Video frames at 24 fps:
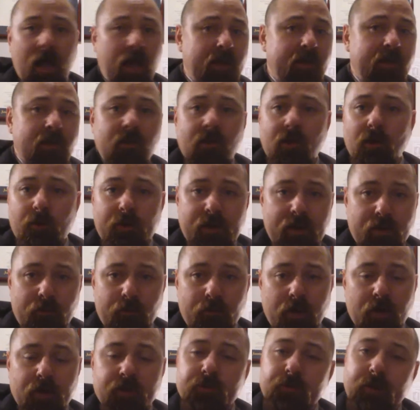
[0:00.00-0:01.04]
I can go
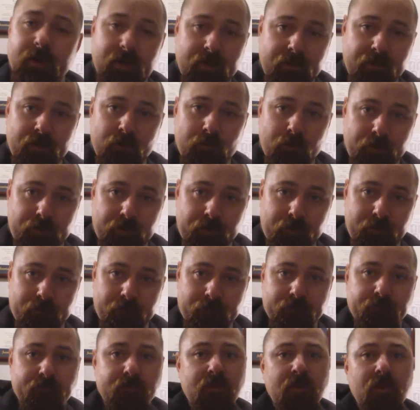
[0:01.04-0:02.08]
anywhere, do anything with them.
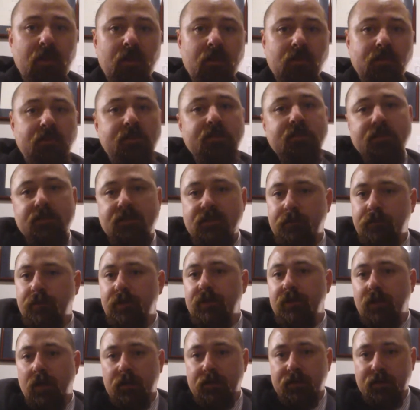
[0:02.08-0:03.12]
This is simply
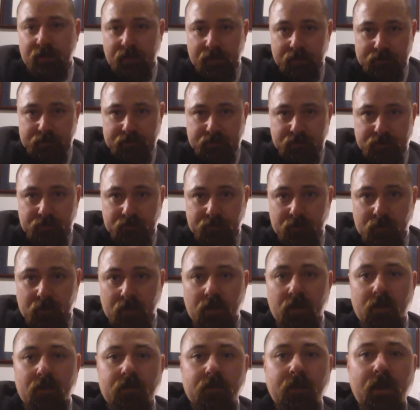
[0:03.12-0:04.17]
not the case.
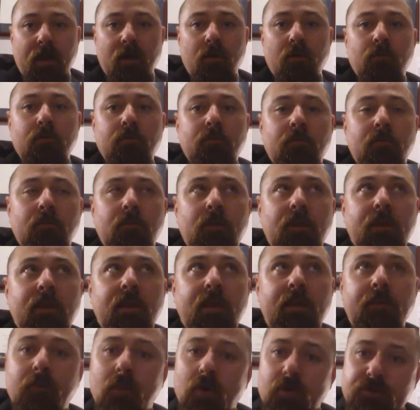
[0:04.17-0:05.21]
Now,
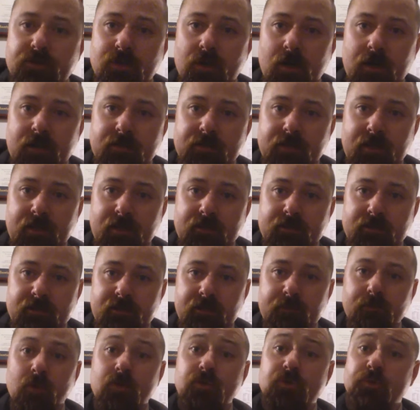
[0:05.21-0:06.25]
in most contexts,
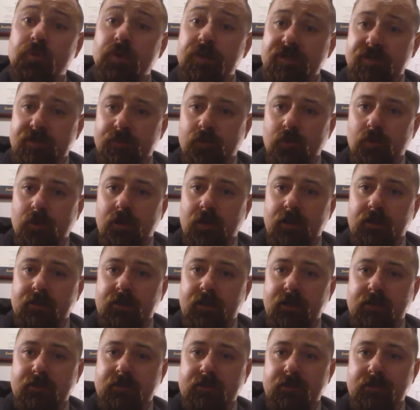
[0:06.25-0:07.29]
in most reasonable
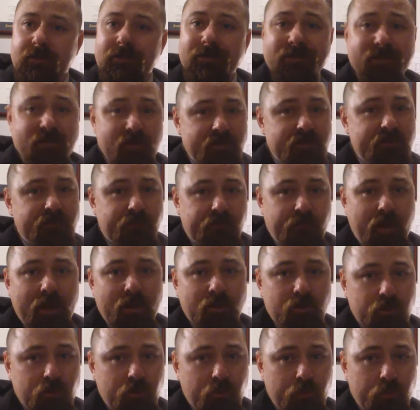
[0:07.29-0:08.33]
contexts, this is in
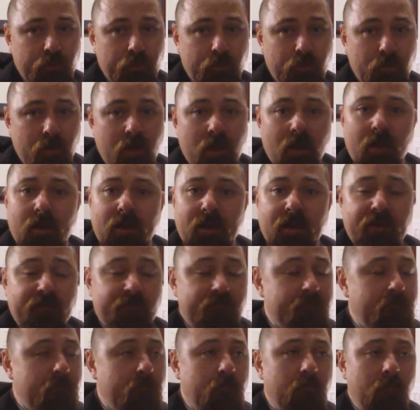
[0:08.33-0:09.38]
fact true.
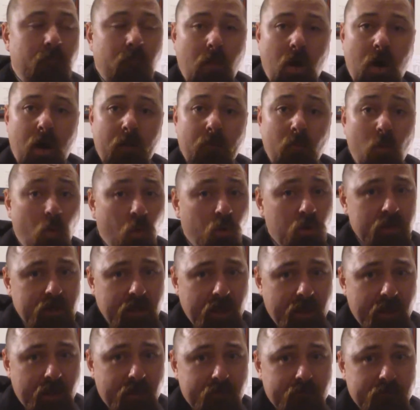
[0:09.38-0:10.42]
If mom or
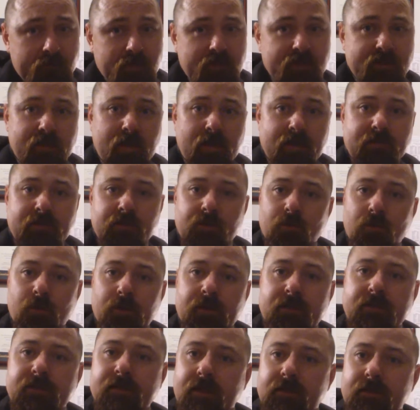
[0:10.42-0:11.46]
dad decides they're
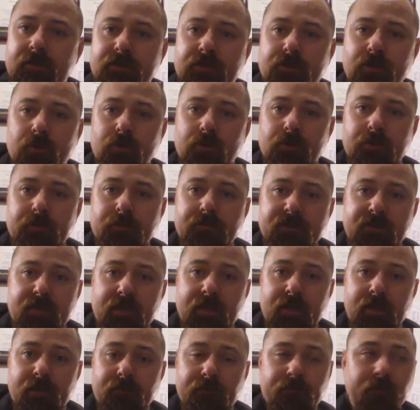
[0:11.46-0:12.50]
going to take the children,
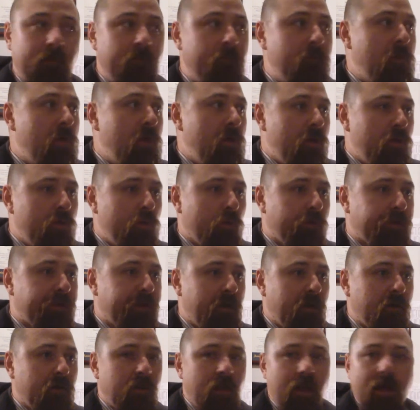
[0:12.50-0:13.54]
say, from North
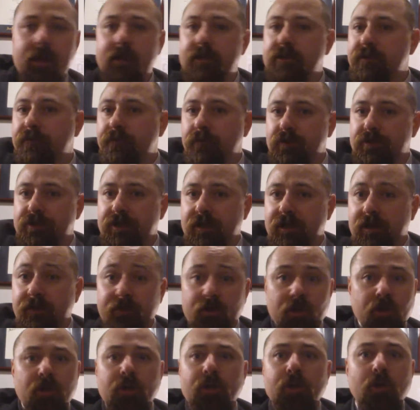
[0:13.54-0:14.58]
Carolina to Virginia,
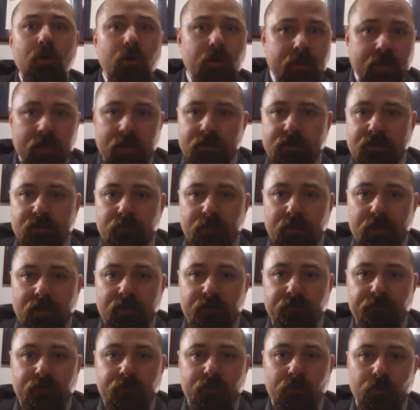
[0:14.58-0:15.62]
they're going to go to King's
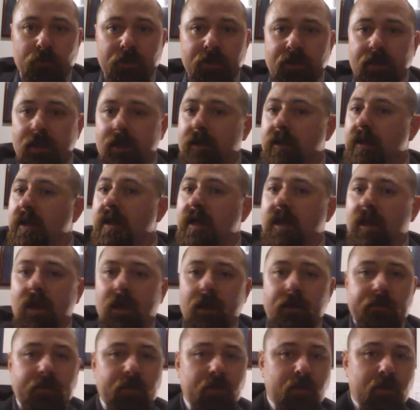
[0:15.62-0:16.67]
Dominion for the weekend,
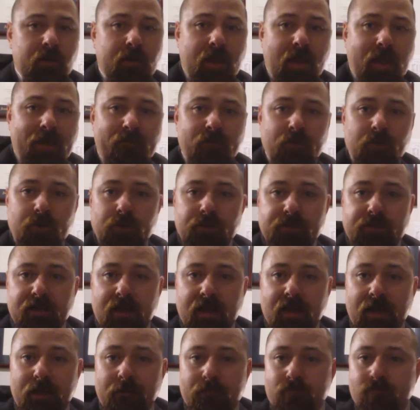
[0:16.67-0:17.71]
and they're going to have a good
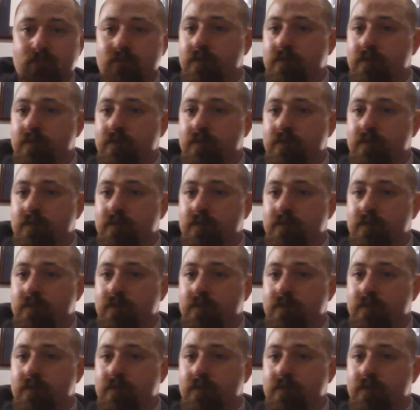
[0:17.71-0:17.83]
time.